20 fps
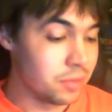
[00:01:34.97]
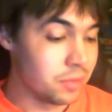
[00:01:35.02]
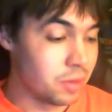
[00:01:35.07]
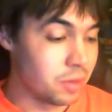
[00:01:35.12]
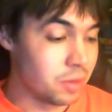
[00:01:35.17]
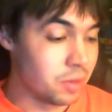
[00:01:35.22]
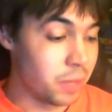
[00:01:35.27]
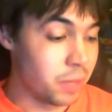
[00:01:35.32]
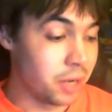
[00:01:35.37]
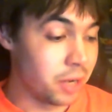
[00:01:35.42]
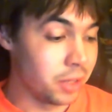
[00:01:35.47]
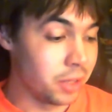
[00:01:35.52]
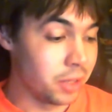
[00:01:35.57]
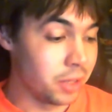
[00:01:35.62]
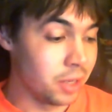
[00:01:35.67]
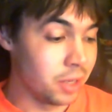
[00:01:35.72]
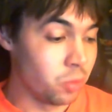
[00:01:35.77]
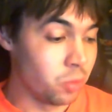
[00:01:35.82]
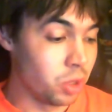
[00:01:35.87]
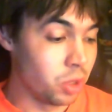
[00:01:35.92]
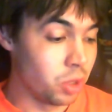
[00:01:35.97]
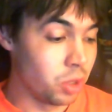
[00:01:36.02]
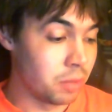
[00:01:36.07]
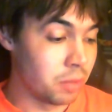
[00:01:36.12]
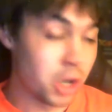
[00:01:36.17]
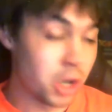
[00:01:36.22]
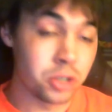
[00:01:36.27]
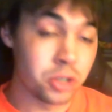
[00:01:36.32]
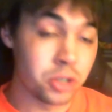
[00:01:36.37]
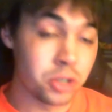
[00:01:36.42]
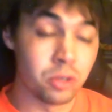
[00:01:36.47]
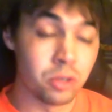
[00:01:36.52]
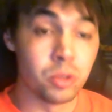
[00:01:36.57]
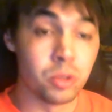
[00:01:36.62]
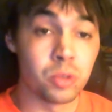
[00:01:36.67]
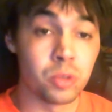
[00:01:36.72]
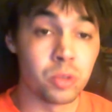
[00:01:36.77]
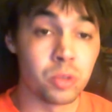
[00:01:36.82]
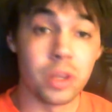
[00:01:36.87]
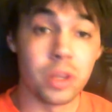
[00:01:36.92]
Apparently, William Marshall
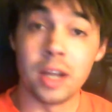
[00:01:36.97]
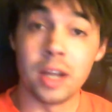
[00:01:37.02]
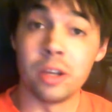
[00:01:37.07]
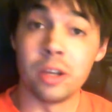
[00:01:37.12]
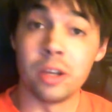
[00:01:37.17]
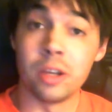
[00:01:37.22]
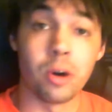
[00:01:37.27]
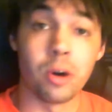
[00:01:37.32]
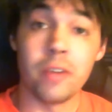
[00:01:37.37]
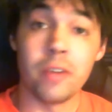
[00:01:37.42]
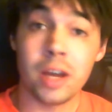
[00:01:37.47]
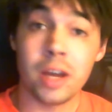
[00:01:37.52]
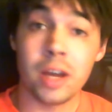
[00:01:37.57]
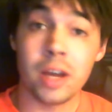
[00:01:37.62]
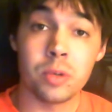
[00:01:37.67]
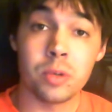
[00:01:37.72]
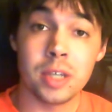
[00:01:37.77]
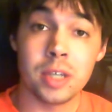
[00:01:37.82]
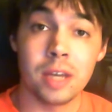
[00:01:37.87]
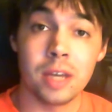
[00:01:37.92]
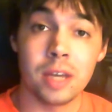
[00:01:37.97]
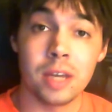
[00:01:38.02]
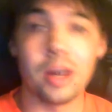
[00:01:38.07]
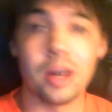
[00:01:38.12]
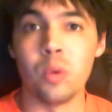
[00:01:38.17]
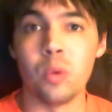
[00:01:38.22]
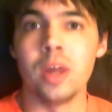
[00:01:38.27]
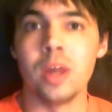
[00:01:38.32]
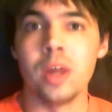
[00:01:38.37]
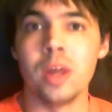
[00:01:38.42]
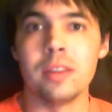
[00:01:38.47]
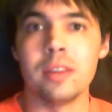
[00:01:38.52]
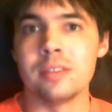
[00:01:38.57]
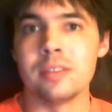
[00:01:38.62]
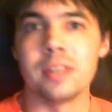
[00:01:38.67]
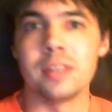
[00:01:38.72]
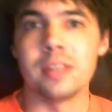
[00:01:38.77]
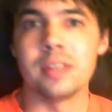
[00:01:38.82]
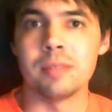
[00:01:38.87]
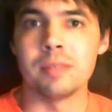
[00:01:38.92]
was with Eleanor of Aquitaine, not with, as
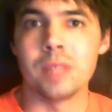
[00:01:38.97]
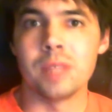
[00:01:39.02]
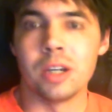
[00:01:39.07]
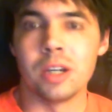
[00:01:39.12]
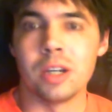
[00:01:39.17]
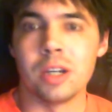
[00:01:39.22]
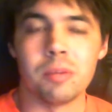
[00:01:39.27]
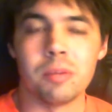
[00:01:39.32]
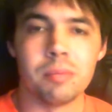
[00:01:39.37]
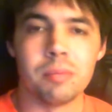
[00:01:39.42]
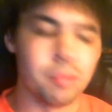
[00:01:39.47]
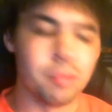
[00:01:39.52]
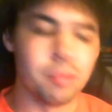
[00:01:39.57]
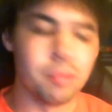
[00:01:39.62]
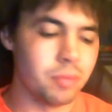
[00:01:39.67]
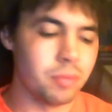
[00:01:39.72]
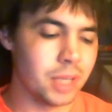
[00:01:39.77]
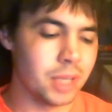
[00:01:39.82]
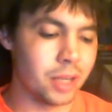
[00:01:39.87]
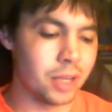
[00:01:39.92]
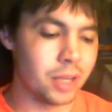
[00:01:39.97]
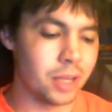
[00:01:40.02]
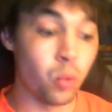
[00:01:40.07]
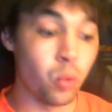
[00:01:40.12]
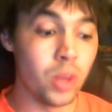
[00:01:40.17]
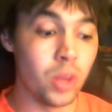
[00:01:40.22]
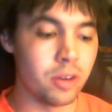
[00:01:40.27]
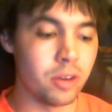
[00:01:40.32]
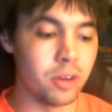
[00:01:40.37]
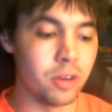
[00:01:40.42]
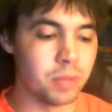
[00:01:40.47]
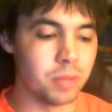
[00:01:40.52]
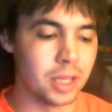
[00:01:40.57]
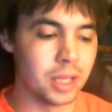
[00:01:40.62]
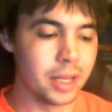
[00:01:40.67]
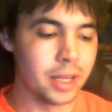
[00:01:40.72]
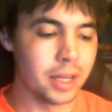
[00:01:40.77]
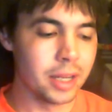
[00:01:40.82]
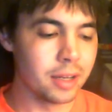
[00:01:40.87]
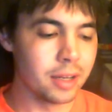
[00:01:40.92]
in not like with her, but
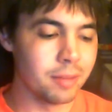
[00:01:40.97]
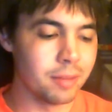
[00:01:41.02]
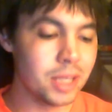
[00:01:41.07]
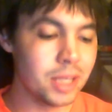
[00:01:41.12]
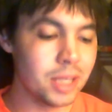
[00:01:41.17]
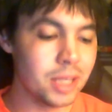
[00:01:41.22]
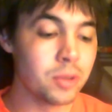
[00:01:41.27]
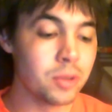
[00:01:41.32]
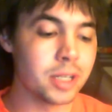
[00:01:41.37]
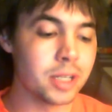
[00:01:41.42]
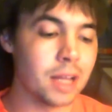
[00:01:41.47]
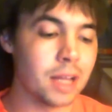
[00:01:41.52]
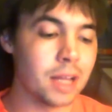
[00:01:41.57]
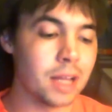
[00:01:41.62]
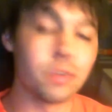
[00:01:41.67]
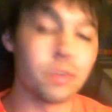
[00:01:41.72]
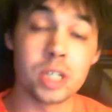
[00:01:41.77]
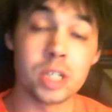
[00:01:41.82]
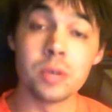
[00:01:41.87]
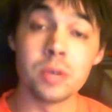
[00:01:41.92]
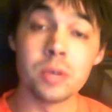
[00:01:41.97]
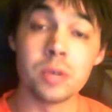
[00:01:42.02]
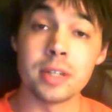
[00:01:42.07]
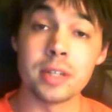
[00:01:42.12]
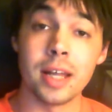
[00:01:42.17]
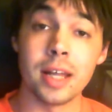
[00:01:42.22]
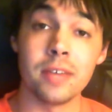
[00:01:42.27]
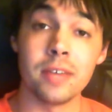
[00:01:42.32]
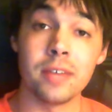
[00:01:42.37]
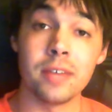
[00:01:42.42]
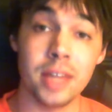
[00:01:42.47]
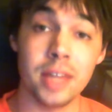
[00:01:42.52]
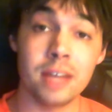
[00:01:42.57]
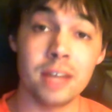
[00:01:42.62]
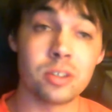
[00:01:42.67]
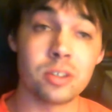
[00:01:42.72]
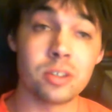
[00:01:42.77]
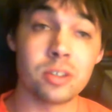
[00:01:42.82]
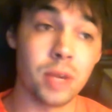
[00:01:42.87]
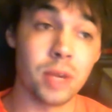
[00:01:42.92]
like he was alive when she was alive, and that
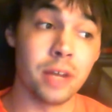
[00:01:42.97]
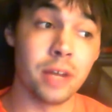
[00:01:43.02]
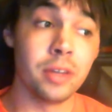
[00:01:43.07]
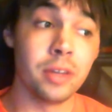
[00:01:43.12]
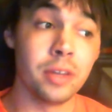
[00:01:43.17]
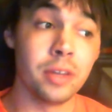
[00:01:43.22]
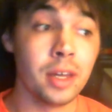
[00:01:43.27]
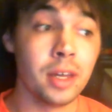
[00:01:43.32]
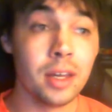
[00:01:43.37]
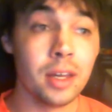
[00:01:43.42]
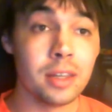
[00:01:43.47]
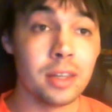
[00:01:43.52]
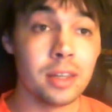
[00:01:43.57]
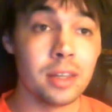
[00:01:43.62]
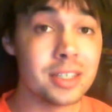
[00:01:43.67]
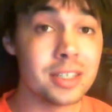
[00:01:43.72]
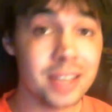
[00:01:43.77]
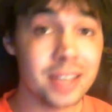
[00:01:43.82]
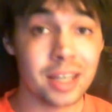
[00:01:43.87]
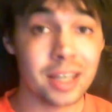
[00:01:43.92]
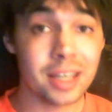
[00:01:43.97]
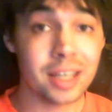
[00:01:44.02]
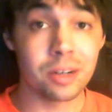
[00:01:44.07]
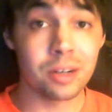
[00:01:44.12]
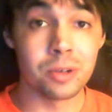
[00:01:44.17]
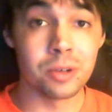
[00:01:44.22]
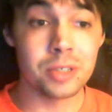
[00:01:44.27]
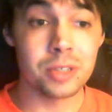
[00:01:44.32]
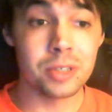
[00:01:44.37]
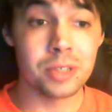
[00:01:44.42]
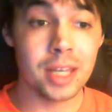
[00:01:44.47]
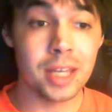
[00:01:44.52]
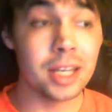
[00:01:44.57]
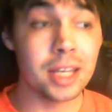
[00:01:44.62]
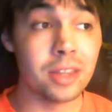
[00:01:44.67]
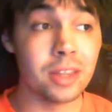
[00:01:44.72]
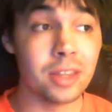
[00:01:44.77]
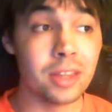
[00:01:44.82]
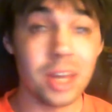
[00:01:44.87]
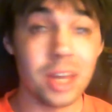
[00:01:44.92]
is around the Second Crusade,
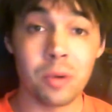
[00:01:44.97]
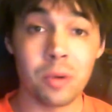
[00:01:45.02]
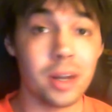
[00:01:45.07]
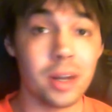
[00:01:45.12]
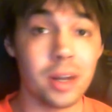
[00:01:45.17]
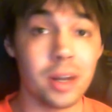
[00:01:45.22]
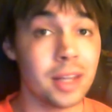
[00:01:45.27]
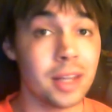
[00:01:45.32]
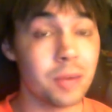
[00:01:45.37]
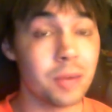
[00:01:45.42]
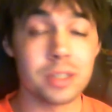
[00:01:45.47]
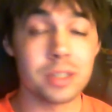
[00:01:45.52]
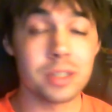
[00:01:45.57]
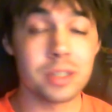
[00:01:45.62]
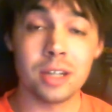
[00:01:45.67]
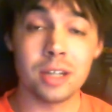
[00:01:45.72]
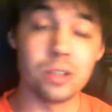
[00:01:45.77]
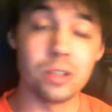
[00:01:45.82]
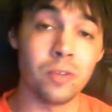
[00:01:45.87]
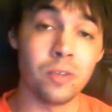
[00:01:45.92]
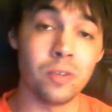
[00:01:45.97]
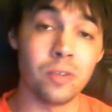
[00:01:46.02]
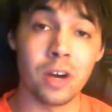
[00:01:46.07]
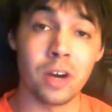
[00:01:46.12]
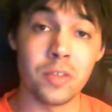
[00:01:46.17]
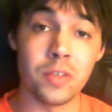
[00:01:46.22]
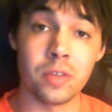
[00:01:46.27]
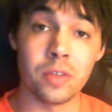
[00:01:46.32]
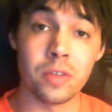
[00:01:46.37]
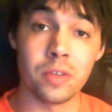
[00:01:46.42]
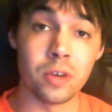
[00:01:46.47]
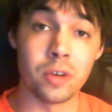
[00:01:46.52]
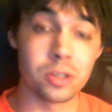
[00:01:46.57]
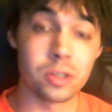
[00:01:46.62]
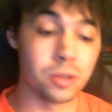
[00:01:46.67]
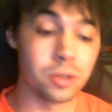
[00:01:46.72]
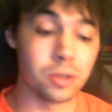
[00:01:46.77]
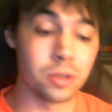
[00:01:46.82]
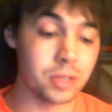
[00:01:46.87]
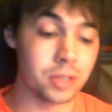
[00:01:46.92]
and they were not. That was not too far from the First
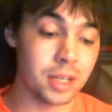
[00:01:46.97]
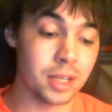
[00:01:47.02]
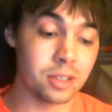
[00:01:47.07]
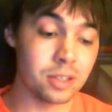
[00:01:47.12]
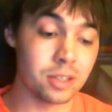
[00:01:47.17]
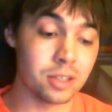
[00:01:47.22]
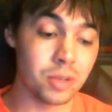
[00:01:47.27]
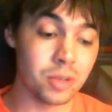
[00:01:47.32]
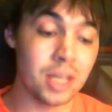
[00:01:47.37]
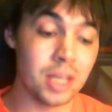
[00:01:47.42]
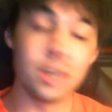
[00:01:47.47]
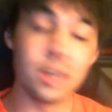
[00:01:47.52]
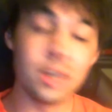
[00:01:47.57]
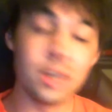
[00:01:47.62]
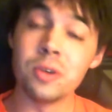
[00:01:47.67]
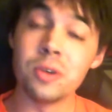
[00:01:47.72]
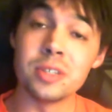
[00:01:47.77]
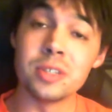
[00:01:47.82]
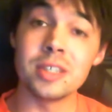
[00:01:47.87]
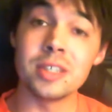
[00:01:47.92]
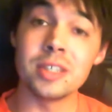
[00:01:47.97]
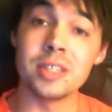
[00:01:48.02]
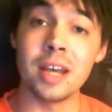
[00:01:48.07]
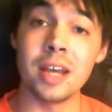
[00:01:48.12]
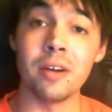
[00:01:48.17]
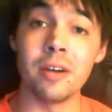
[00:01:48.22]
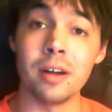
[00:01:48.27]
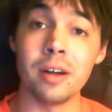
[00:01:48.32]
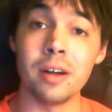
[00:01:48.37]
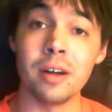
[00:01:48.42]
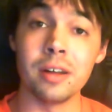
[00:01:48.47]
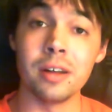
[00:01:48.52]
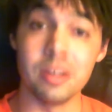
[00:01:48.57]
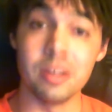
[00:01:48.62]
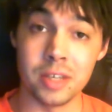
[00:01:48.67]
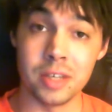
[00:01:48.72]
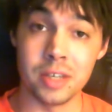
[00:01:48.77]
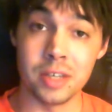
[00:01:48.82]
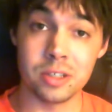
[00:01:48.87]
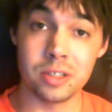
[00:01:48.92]
Crusade, so he knows this era of
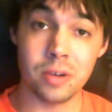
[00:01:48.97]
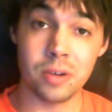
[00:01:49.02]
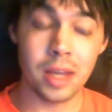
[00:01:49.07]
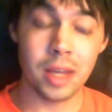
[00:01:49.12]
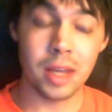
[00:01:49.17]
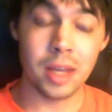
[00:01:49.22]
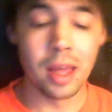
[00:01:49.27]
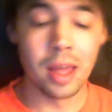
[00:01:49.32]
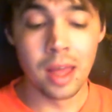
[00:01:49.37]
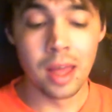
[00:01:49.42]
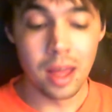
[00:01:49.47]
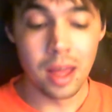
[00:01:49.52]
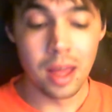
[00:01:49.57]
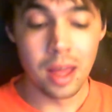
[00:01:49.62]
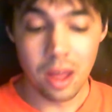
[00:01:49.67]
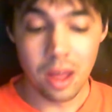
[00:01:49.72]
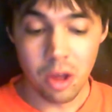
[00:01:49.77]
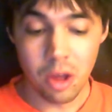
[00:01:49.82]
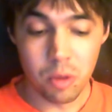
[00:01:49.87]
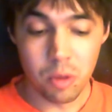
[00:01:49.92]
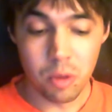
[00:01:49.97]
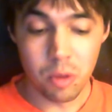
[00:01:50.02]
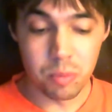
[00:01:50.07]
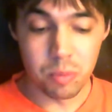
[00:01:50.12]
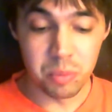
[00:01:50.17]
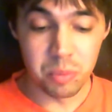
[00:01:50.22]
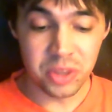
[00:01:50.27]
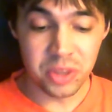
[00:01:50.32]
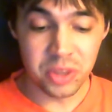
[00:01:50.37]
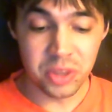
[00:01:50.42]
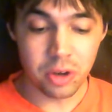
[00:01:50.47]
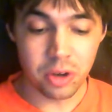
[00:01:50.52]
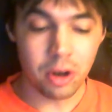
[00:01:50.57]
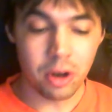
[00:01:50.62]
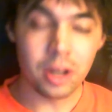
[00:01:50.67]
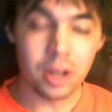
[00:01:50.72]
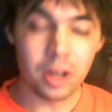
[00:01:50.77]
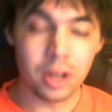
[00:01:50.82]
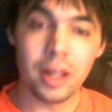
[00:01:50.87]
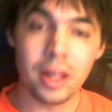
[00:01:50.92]
history. But there aren't
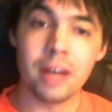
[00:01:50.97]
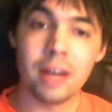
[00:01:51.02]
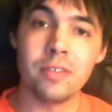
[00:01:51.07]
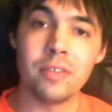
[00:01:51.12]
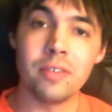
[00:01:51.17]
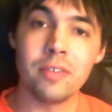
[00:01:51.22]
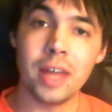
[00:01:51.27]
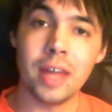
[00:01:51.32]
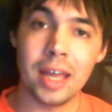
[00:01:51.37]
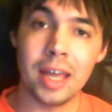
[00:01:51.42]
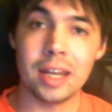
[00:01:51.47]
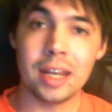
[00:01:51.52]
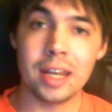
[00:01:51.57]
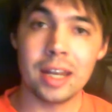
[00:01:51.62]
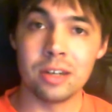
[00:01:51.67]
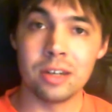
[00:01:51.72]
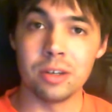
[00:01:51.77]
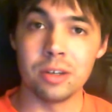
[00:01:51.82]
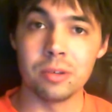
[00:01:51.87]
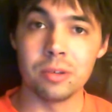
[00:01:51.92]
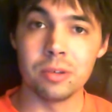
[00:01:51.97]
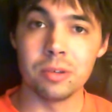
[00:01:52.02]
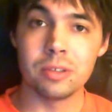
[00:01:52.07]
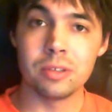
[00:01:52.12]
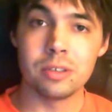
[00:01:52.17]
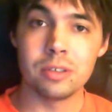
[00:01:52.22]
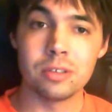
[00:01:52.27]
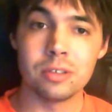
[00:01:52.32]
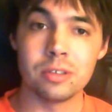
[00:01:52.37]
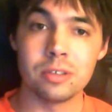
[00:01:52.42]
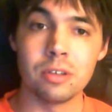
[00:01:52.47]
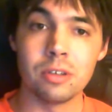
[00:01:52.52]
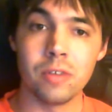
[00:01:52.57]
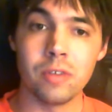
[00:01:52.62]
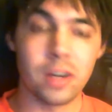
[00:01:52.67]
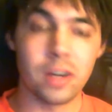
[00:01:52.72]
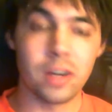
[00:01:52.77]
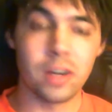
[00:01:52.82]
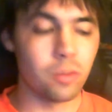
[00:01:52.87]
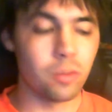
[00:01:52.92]
a lot of anecdotes so
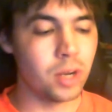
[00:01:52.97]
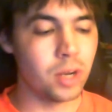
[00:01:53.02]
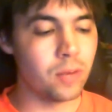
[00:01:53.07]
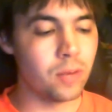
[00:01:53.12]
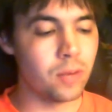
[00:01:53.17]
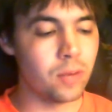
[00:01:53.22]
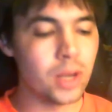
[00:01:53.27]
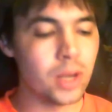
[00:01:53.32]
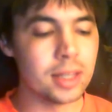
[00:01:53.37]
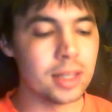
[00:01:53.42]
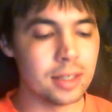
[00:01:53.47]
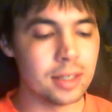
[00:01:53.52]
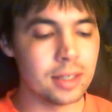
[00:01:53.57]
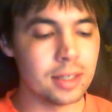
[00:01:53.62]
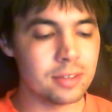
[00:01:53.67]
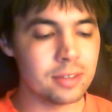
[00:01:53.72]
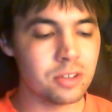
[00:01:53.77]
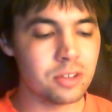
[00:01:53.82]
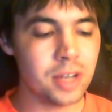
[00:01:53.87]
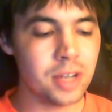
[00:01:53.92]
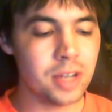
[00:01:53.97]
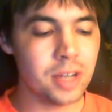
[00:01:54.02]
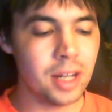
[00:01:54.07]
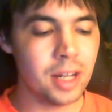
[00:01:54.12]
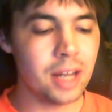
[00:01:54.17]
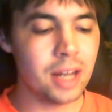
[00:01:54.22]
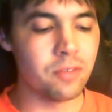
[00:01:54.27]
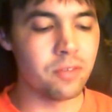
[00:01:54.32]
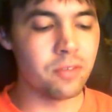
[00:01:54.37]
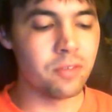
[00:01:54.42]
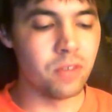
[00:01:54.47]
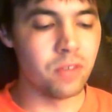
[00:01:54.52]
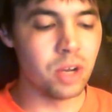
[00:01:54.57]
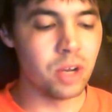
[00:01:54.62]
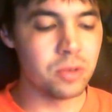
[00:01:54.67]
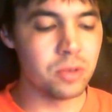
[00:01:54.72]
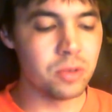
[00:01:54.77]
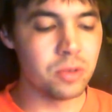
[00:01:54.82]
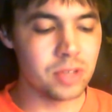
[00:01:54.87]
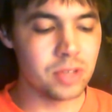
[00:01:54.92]
far from what I've read in this. There's not a lot of
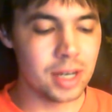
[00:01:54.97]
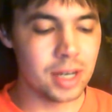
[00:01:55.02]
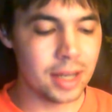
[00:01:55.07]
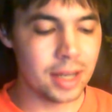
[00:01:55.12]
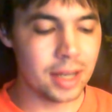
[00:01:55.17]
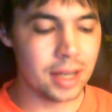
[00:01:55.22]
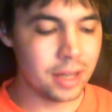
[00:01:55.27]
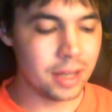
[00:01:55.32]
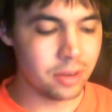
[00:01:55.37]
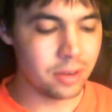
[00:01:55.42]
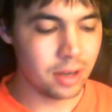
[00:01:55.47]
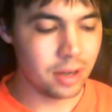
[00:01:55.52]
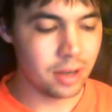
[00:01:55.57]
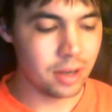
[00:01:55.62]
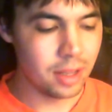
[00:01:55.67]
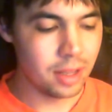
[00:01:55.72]
notes in it either.